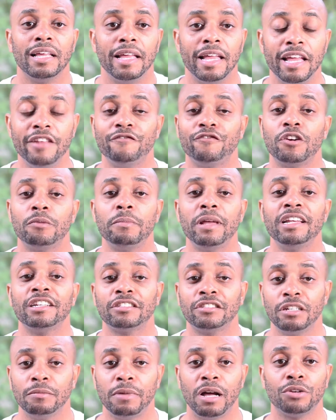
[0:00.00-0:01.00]

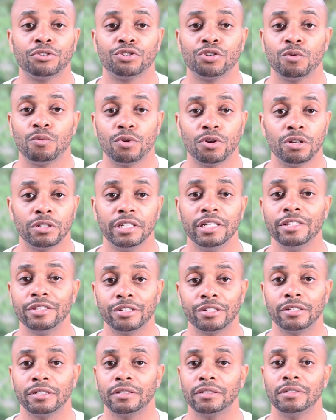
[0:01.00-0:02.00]
information about your world
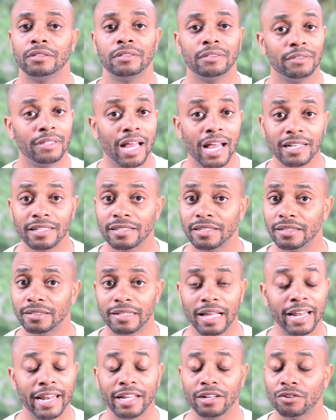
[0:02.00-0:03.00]
either. That
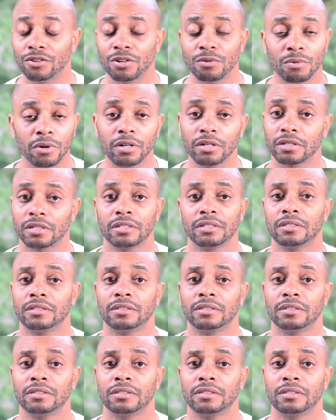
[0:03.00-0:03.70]
ain't gonna work.